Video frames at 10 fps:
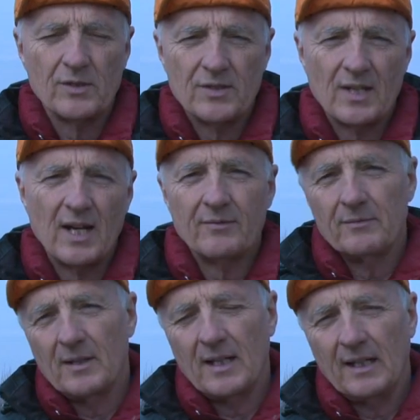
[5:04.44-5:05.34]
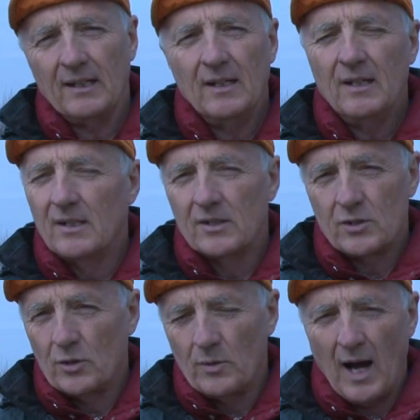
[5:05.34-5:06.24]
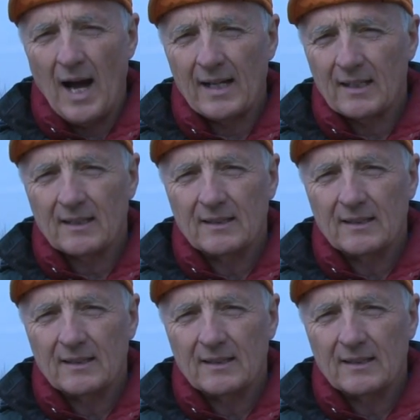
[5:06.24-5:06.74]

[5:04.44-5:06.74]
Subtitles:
inside from getting too hot